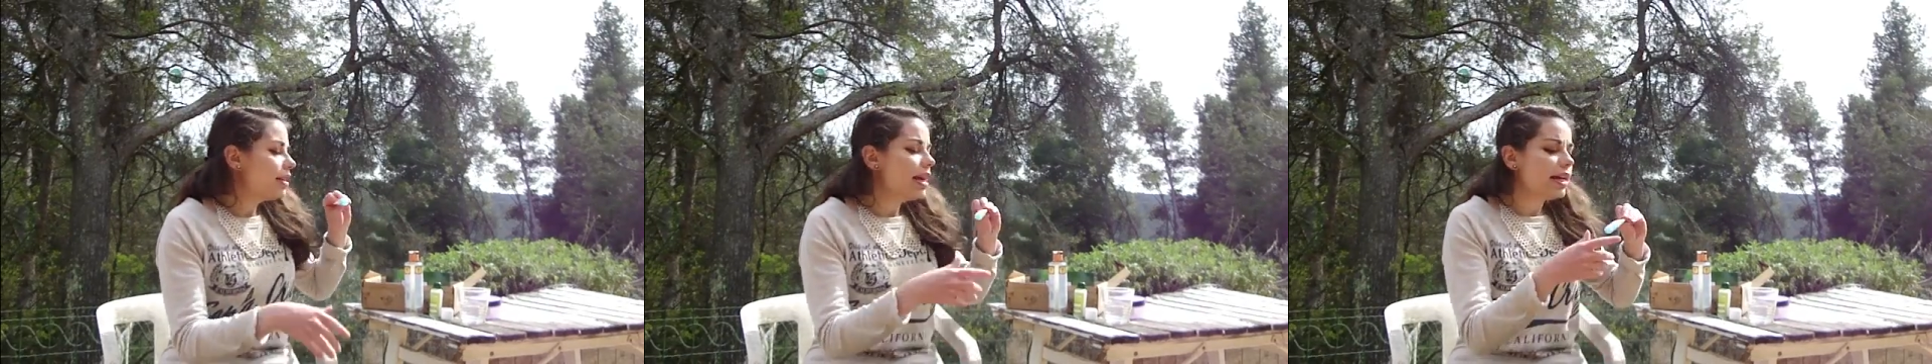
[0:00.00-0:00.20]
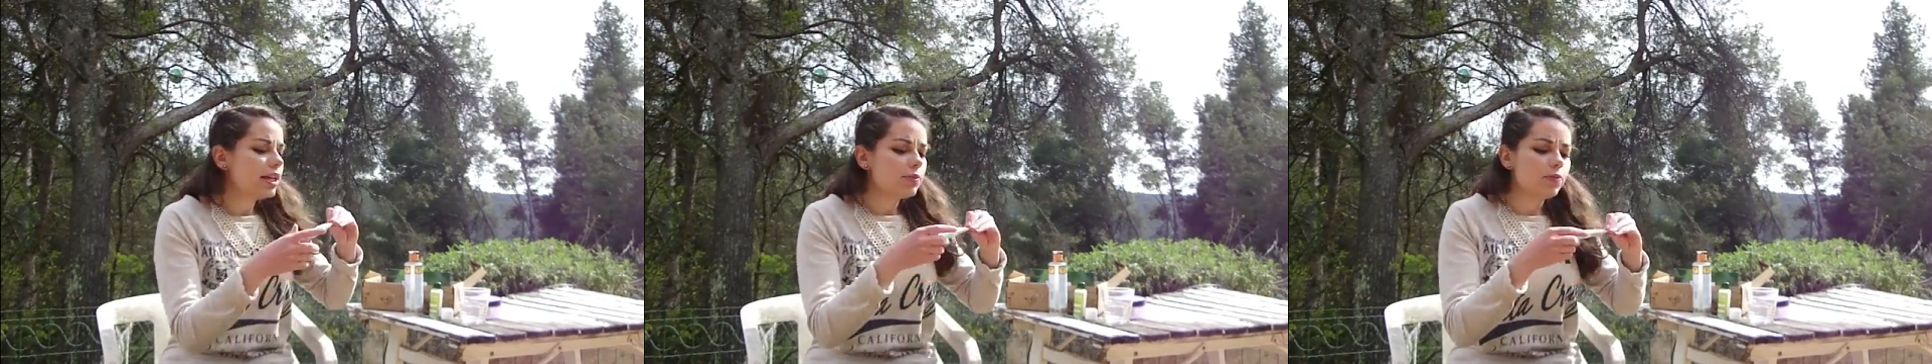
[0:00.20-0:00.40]

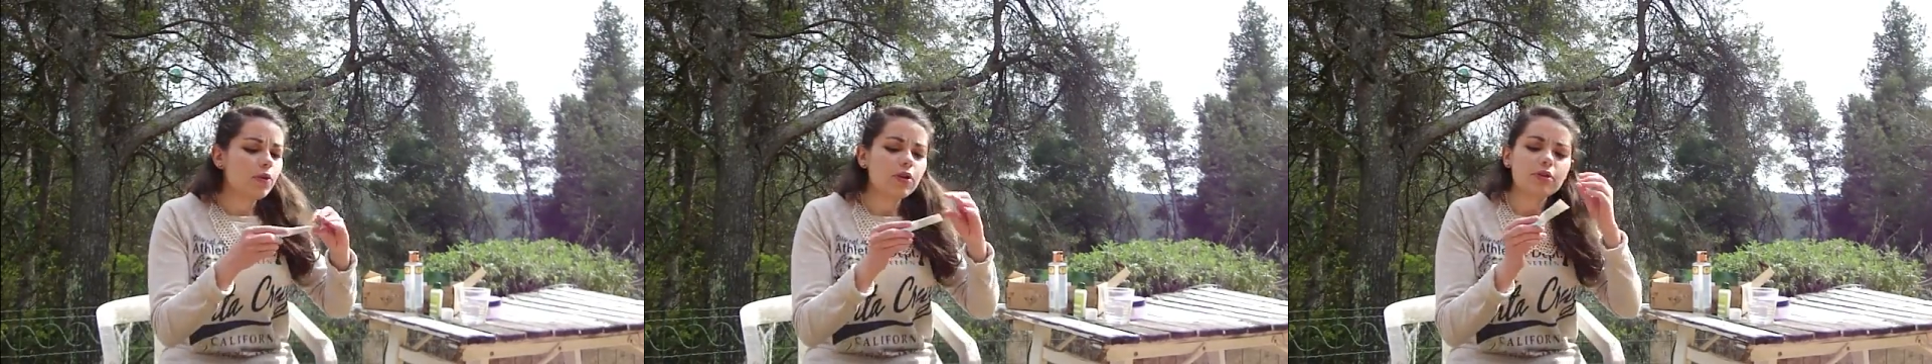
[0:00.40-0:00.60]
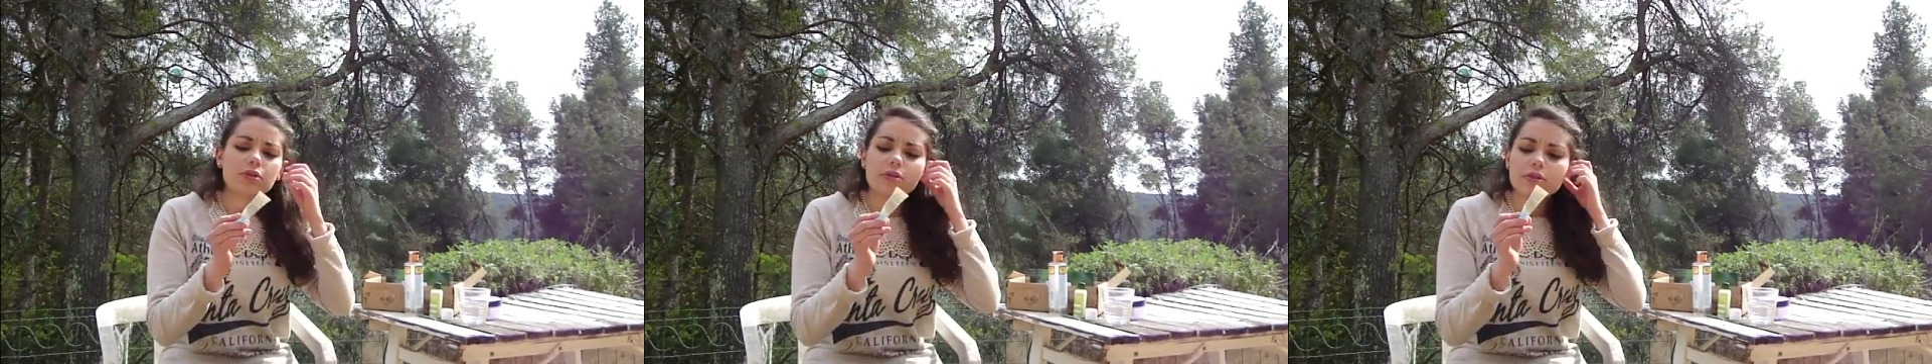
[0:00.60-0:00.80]
next
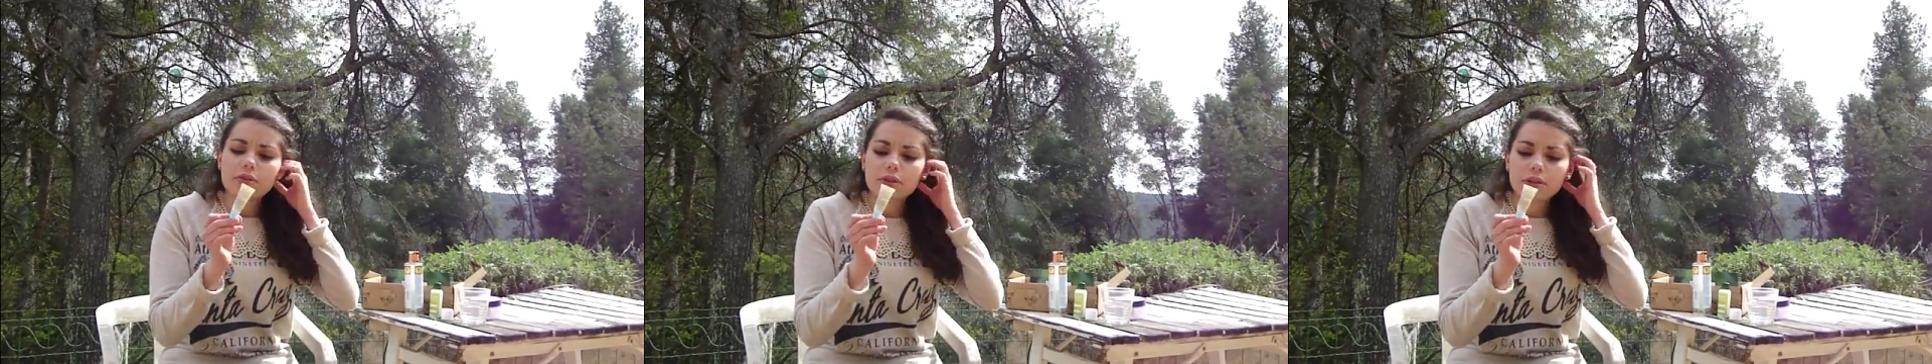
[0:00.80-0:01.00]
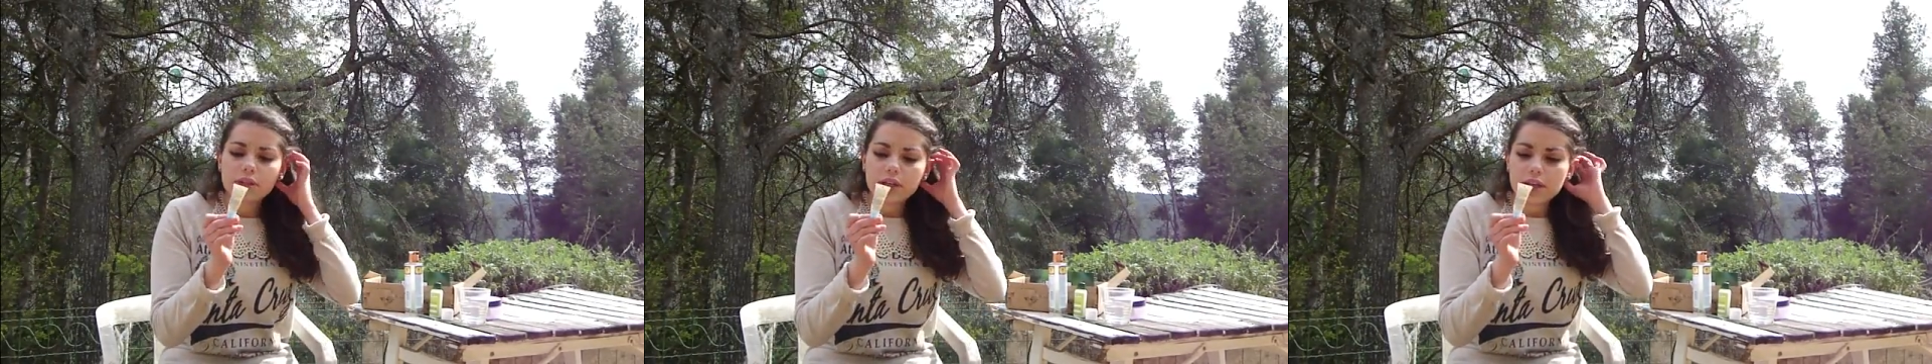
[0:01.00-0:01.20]
product